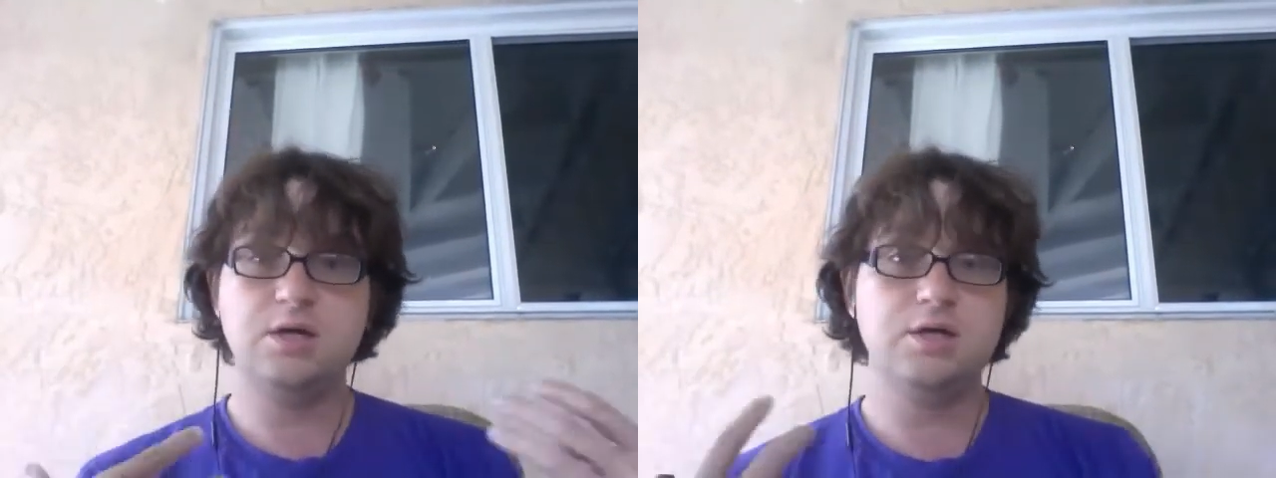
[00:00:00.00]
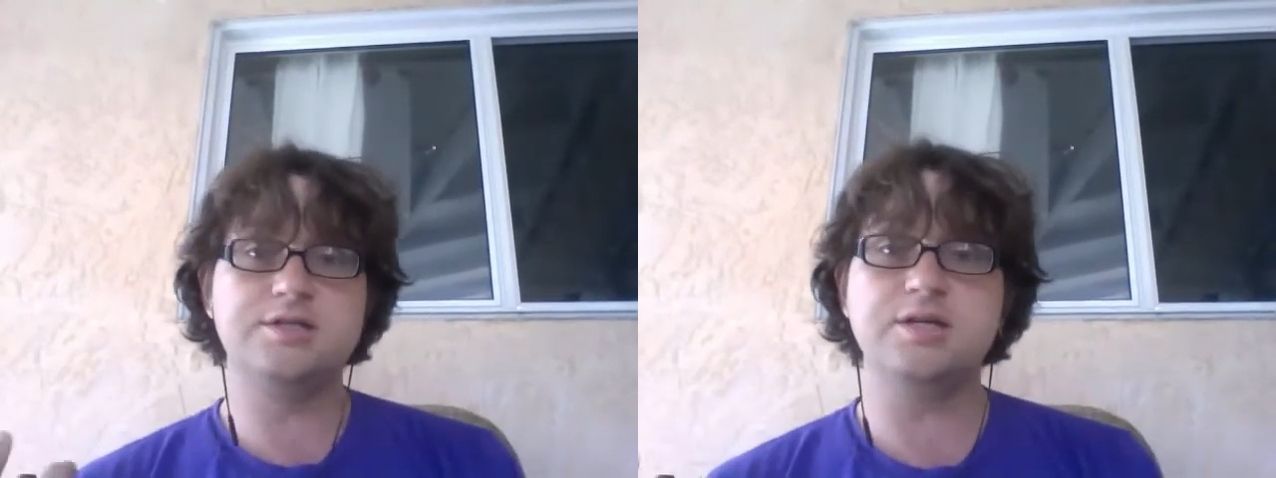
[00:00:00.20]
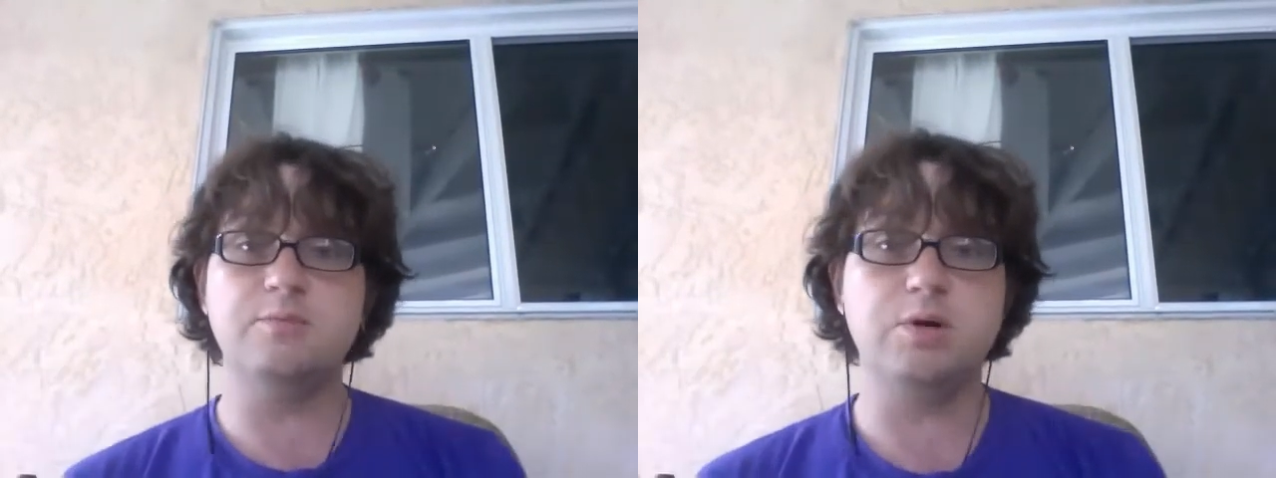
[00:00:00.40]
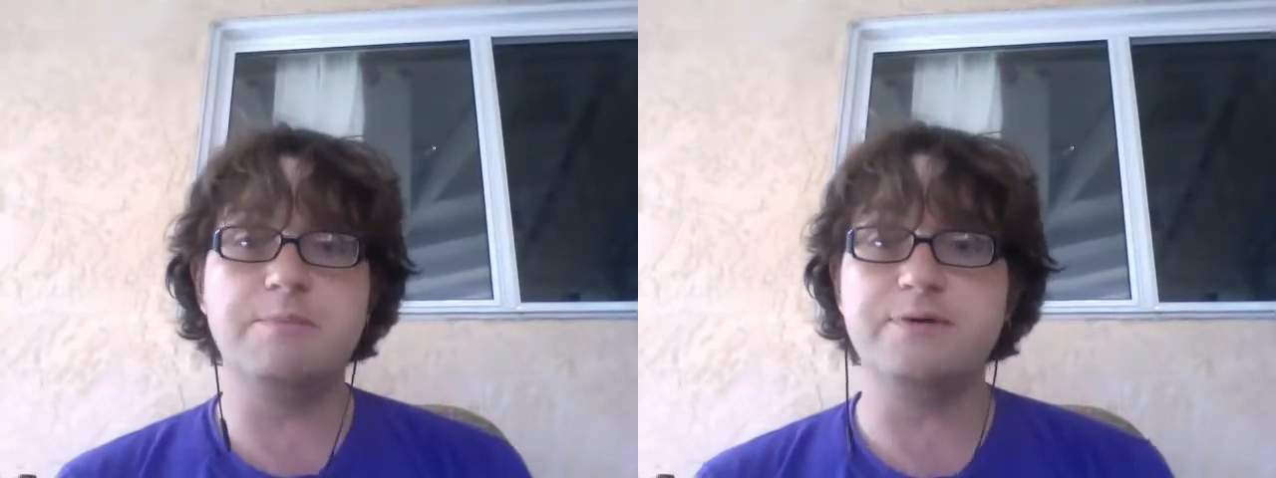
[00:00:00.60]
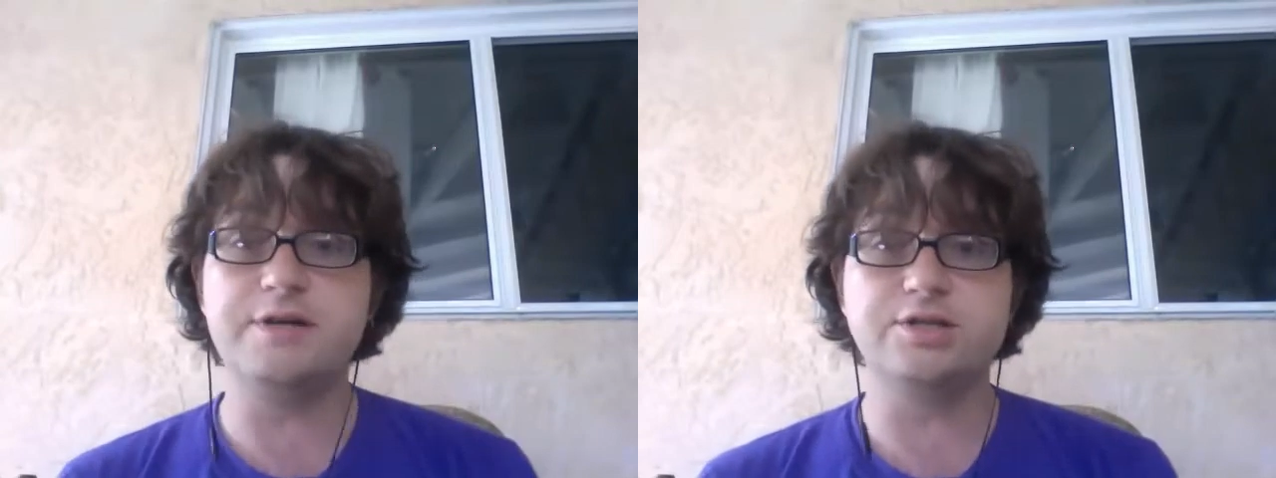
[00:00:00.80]
some
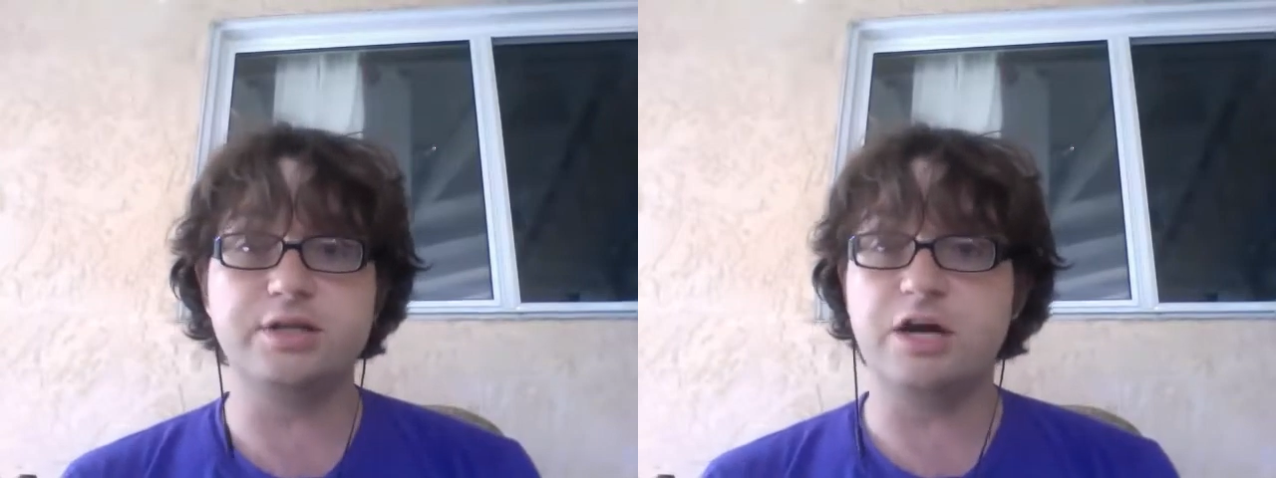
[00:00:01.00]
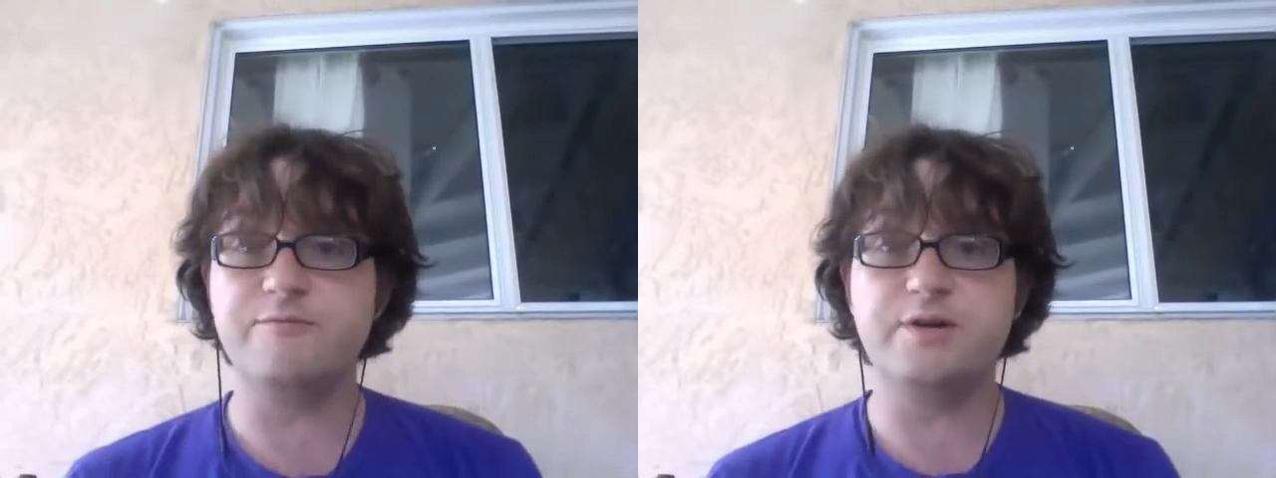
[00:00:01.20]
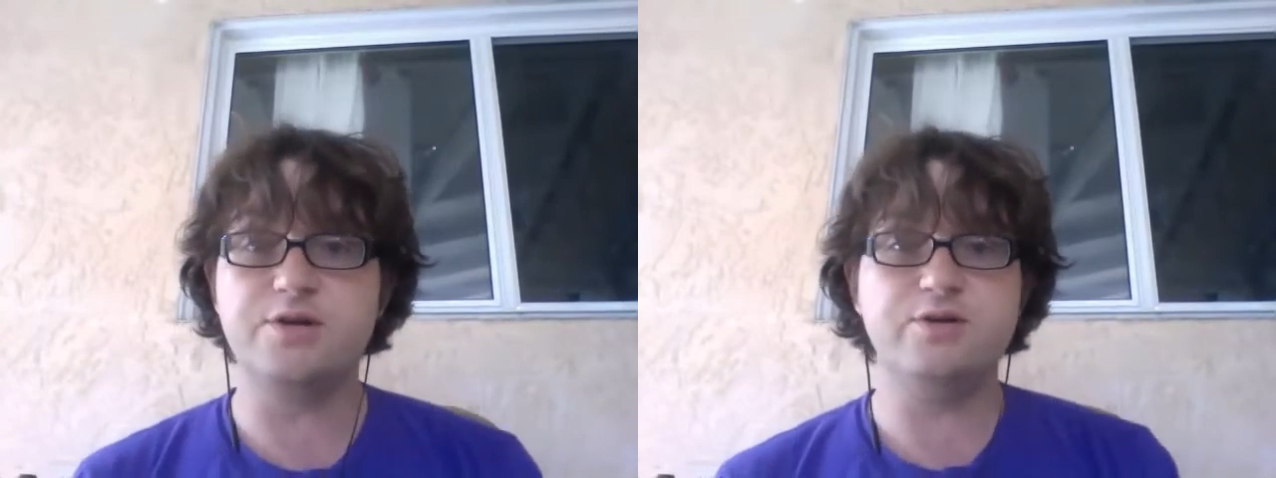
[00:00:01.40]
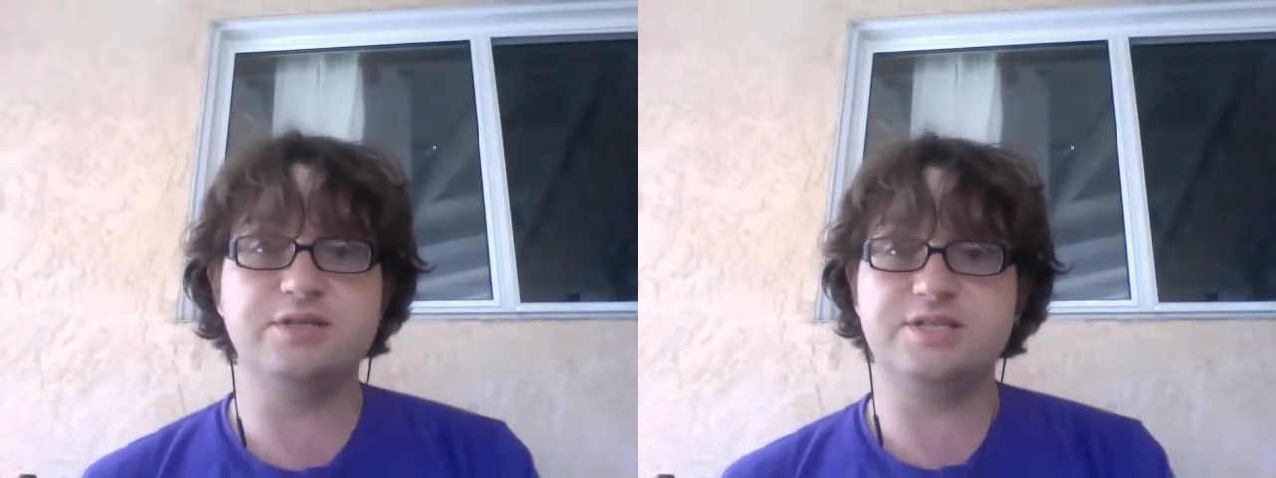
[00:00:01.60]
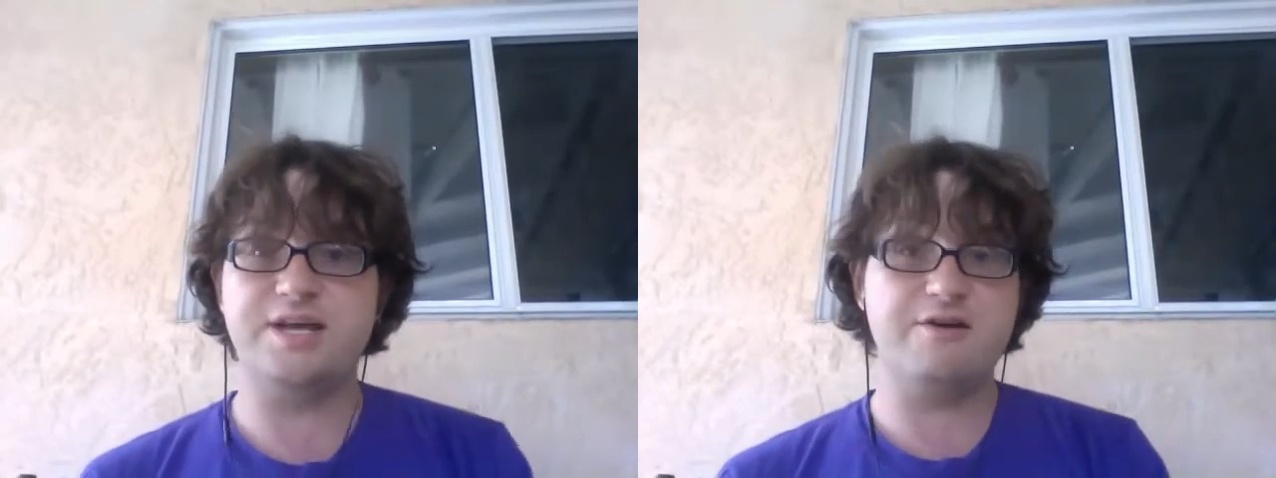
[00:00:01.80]
companies or the government, you
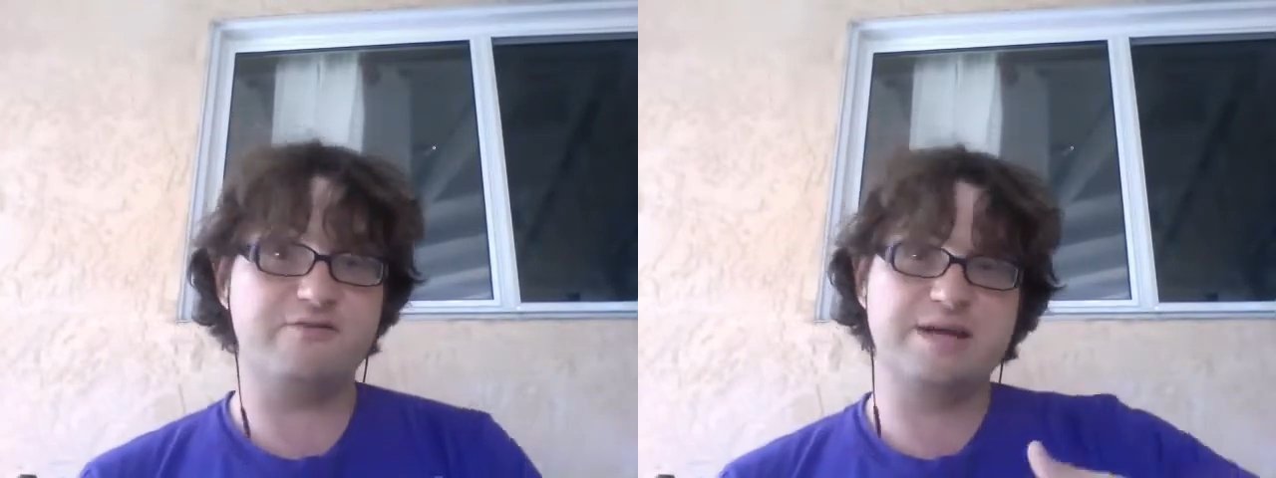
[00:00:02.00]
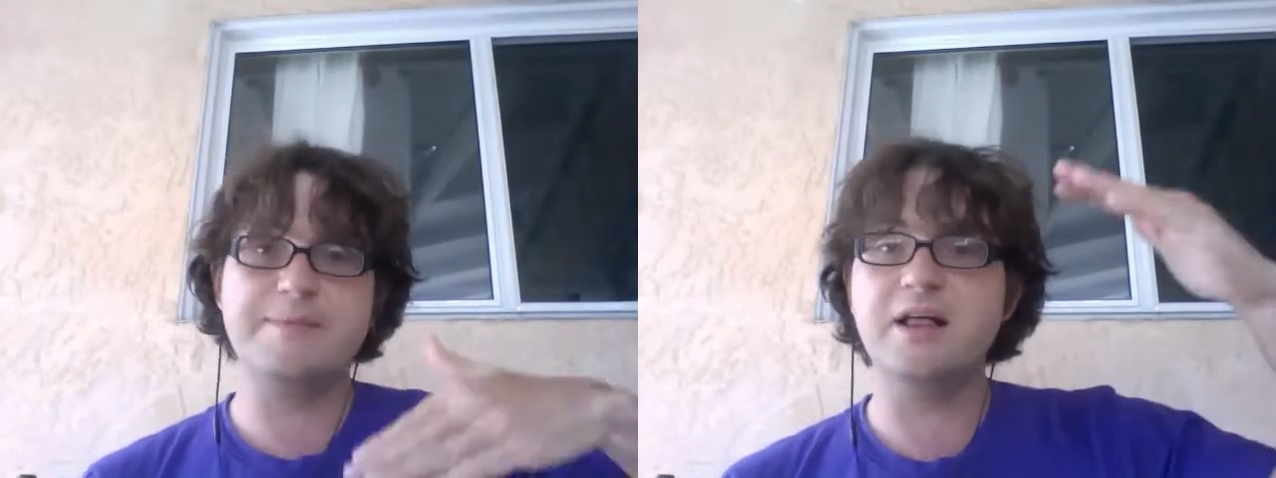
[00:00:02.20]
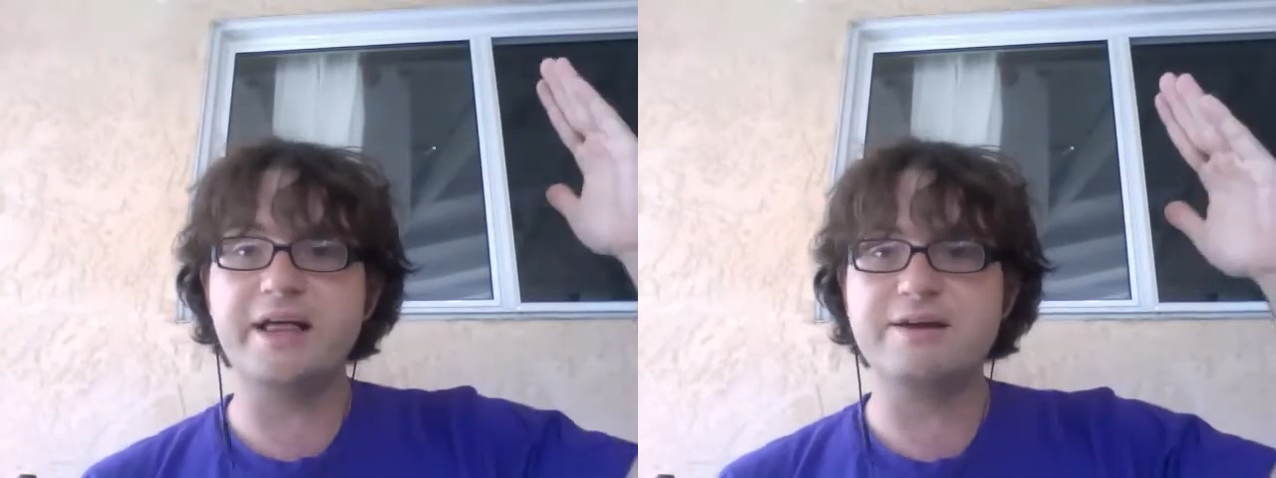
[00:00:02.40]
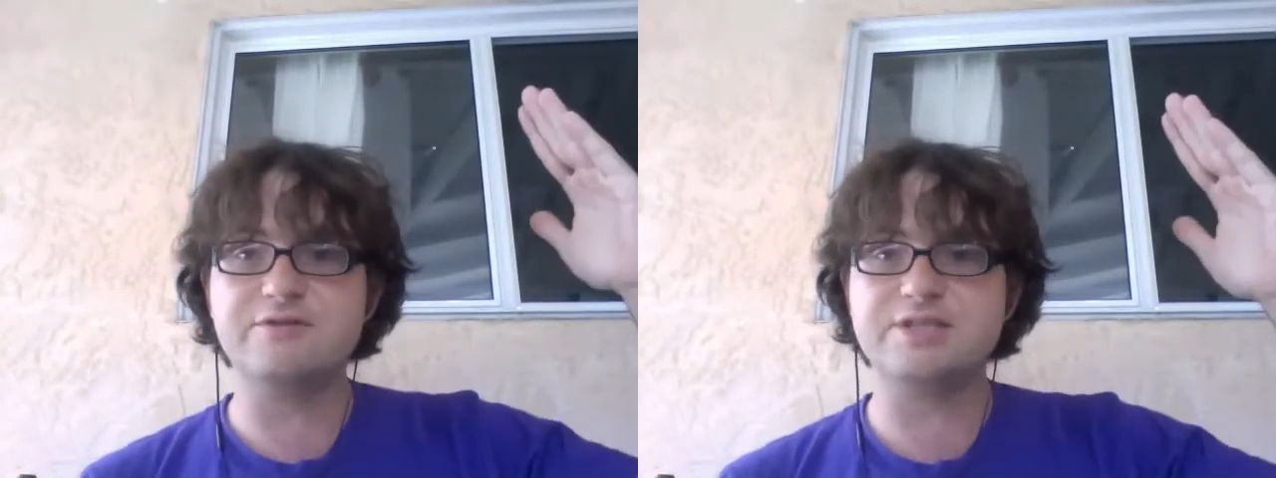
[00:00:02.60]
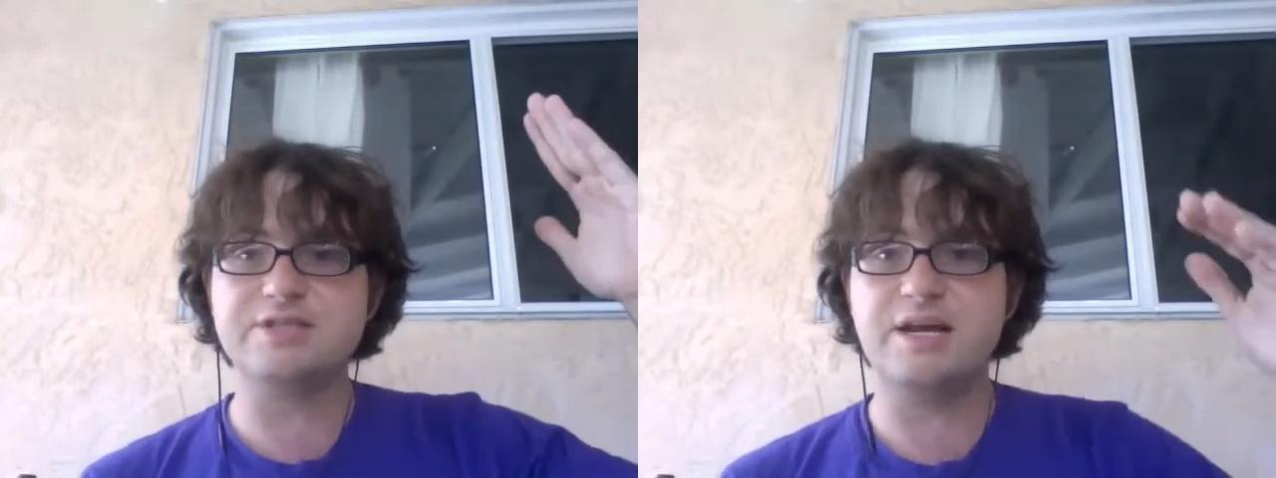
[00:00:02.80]
can see every email I
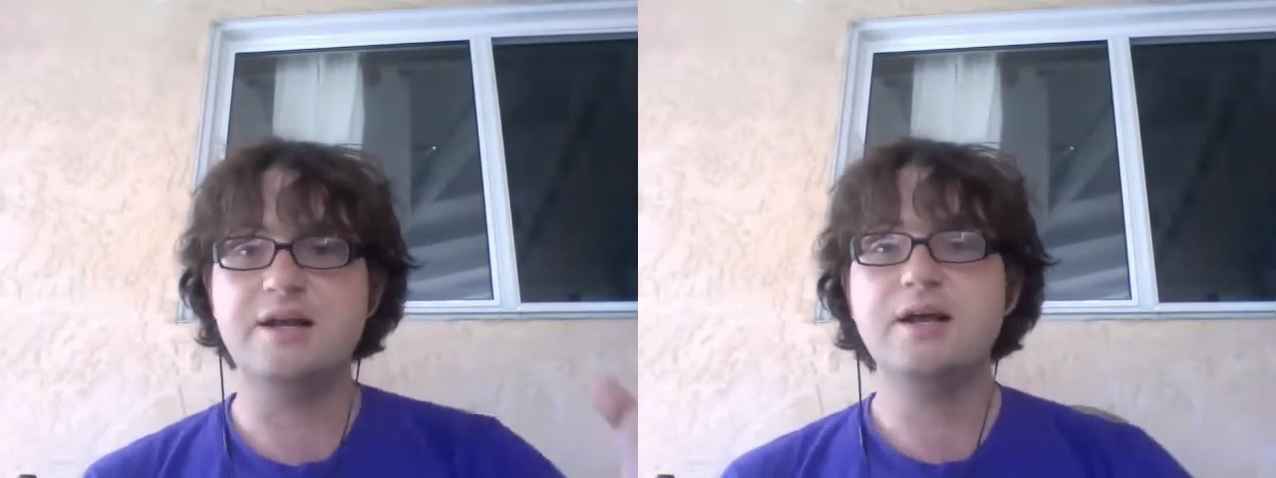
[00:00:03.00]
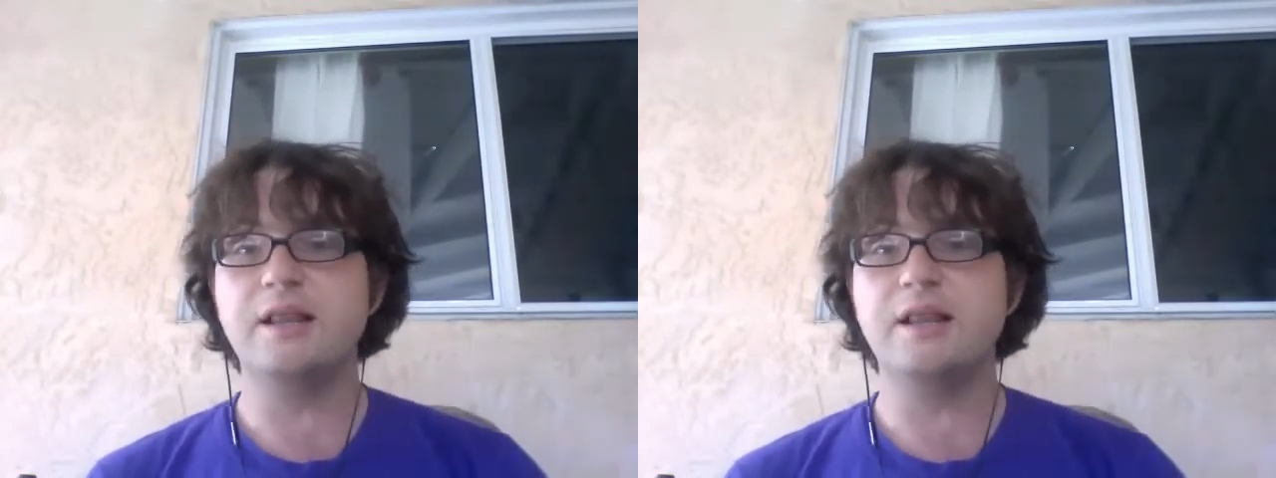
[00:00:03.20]
ever sent.